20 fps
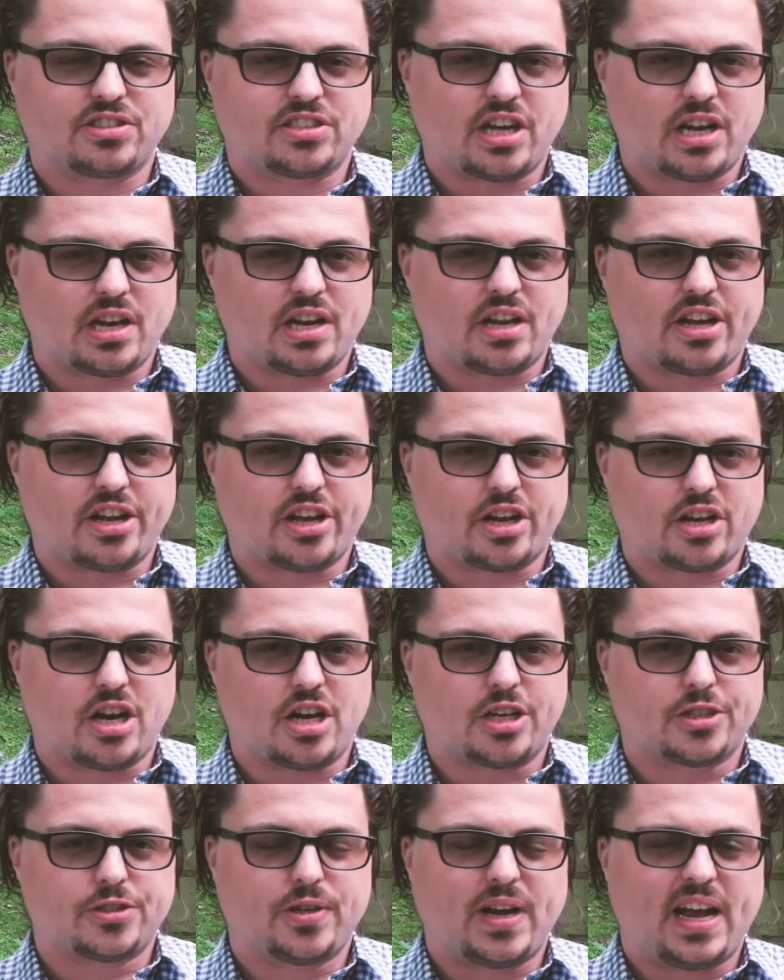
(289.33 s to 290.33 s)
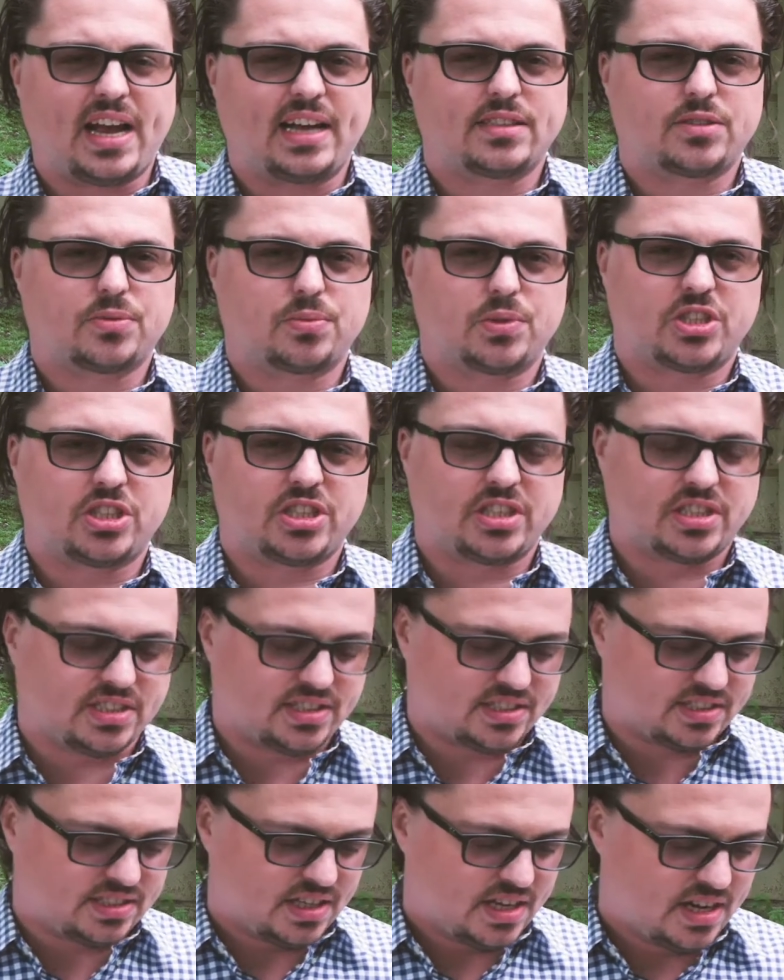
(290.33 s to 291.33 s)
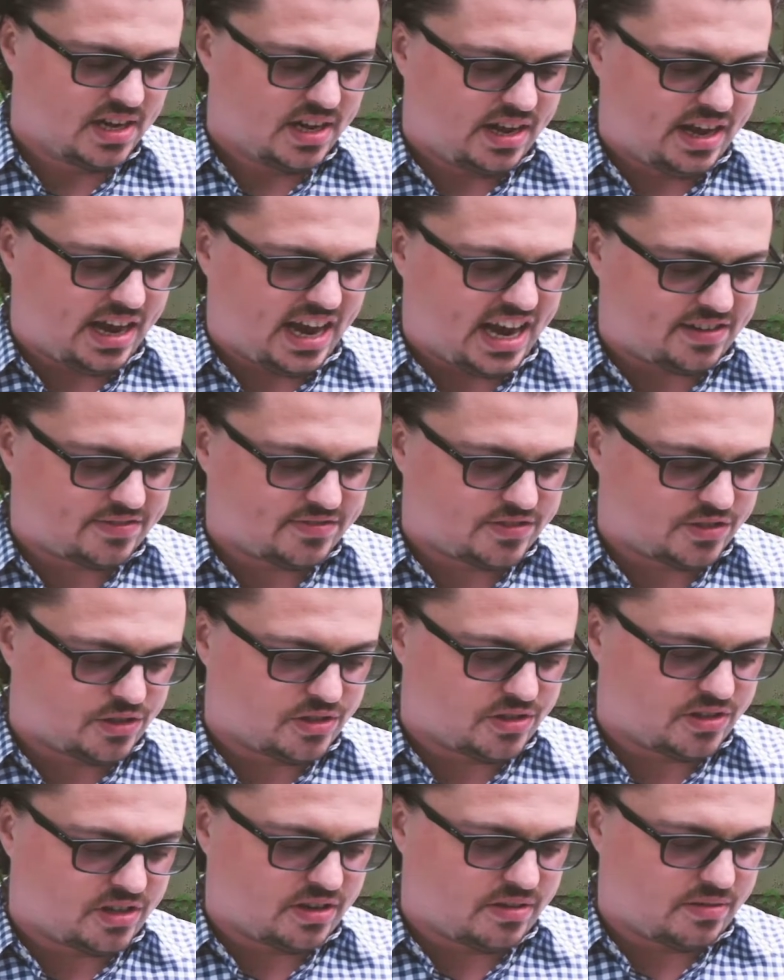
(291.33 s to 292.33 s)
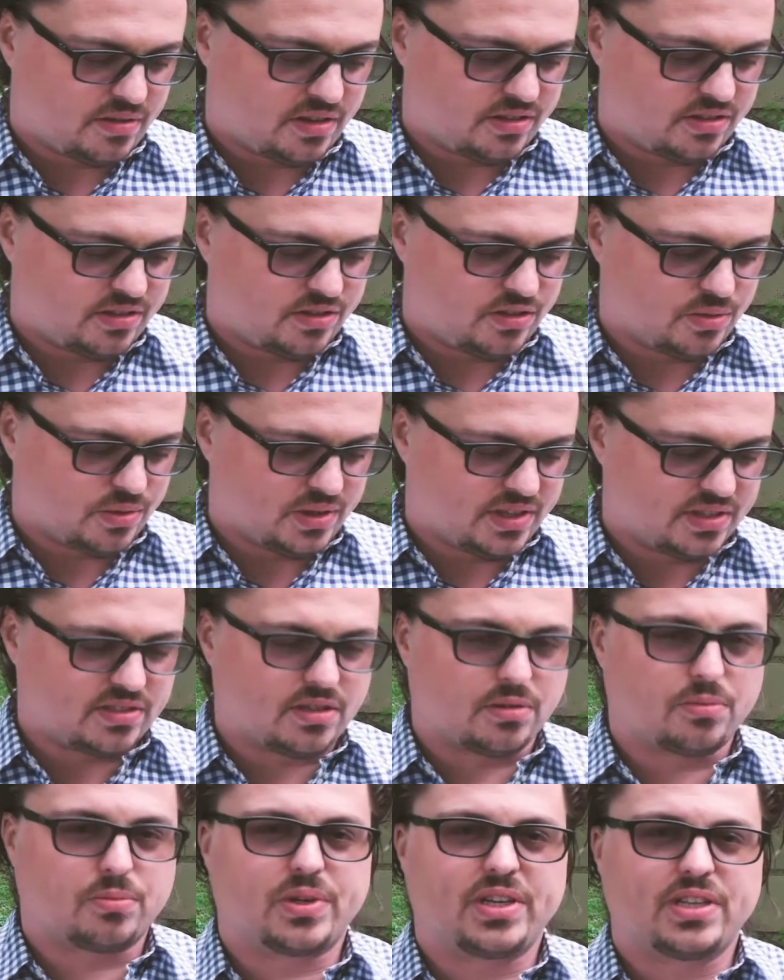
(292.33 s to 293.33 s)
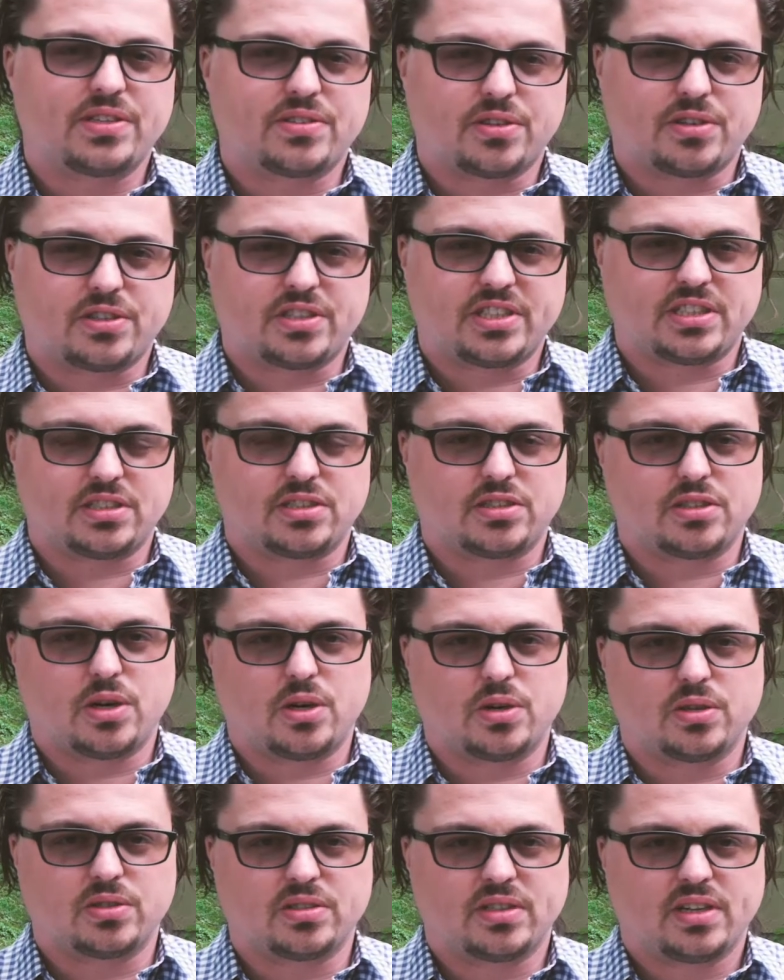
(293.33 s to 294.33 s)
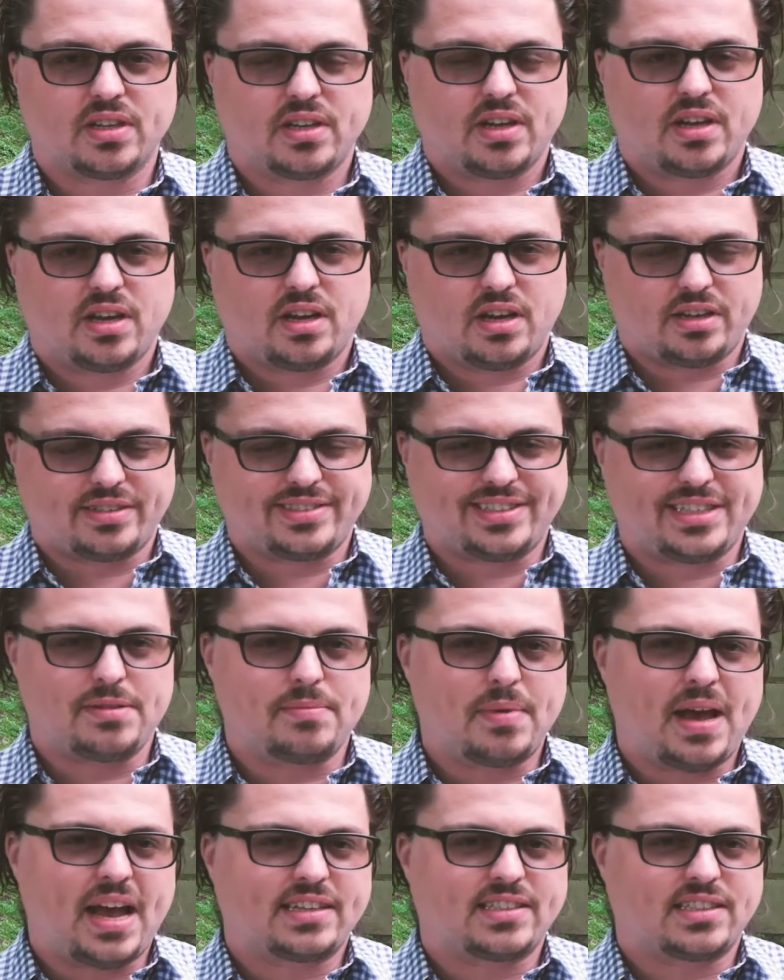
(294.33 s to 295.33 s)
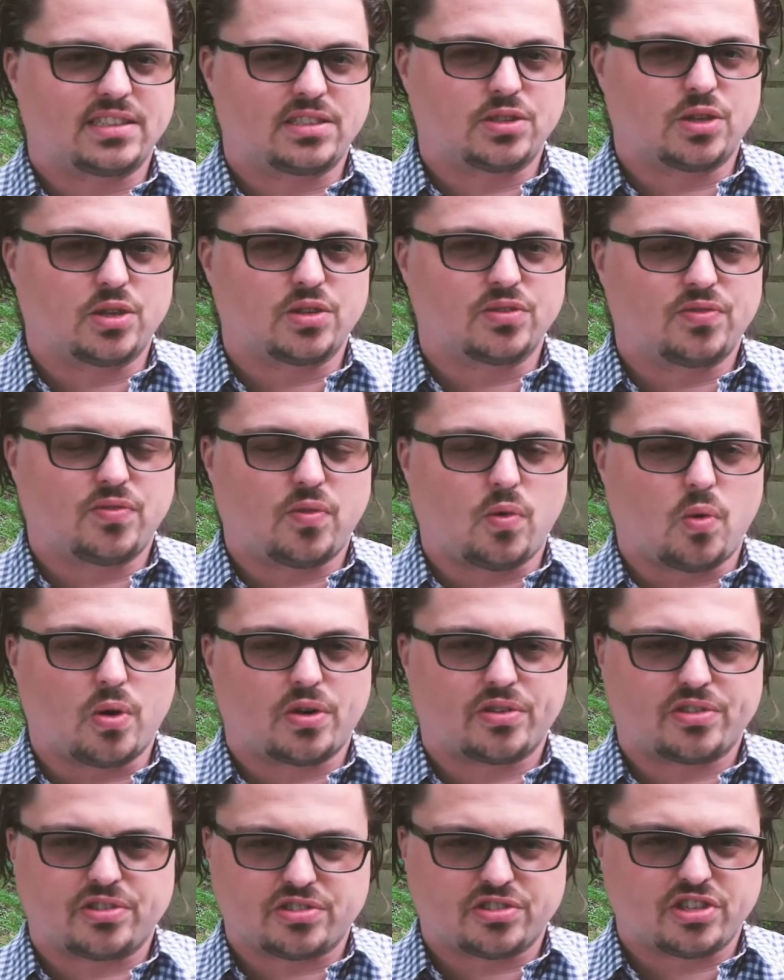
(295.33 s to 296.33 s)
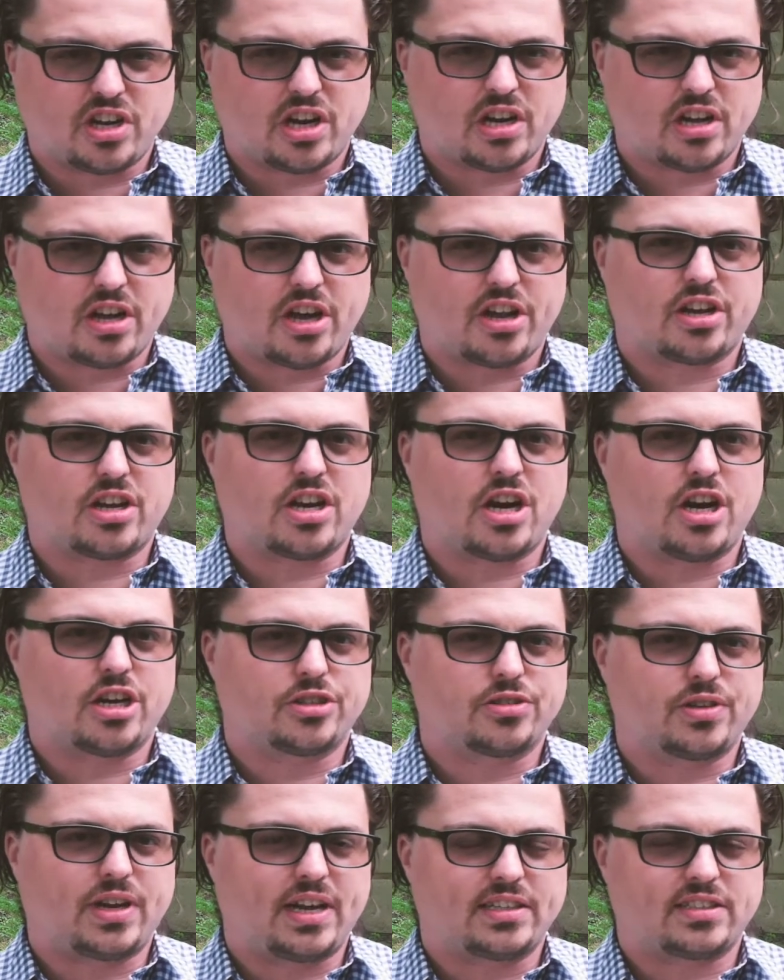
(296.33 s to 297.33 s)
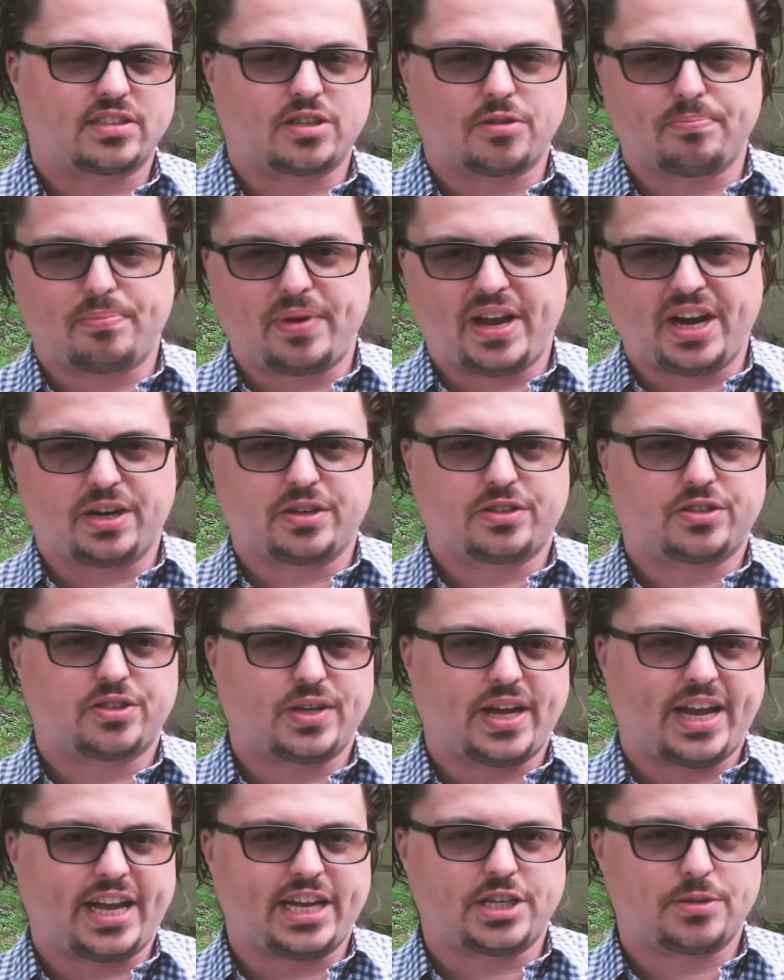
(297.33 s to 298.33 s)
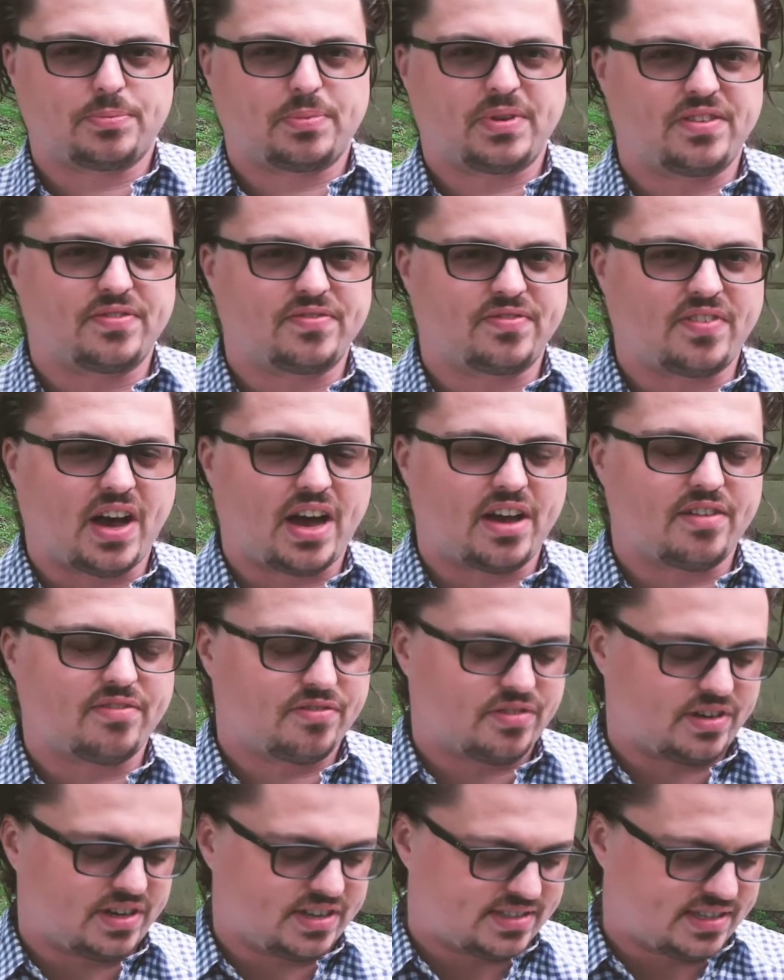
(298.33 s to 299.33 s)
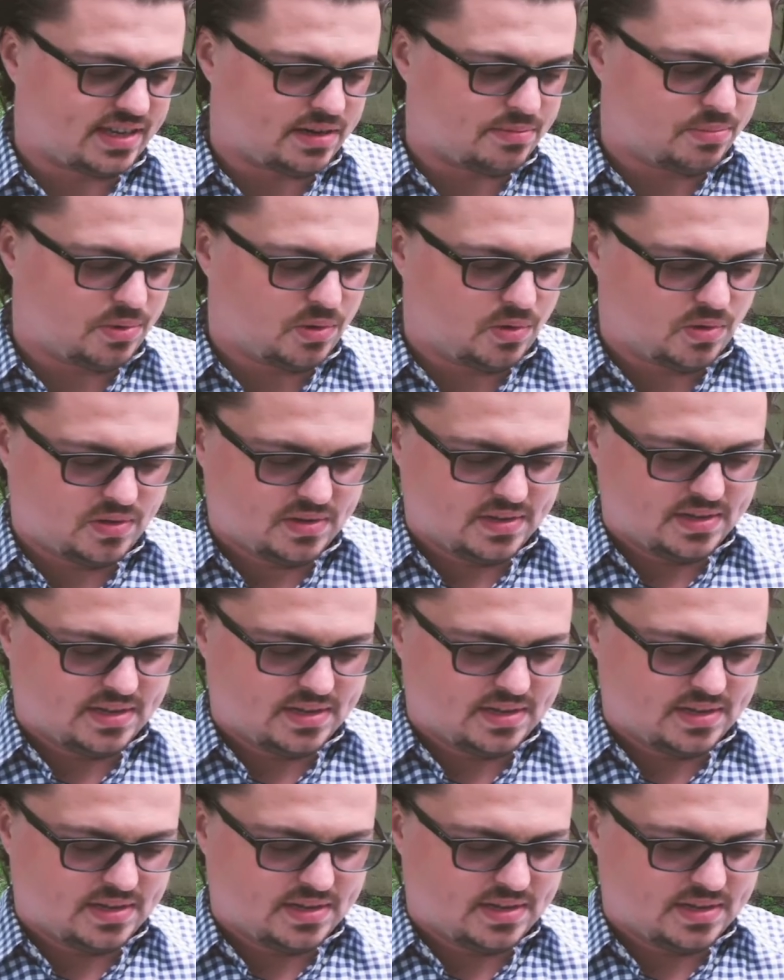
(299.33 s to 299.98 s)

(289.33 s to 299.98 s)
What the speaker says: not a lot of contrast, which is, after doing some research, is known TMax is known for. There's not a lot of contrast compared to HP5, for example.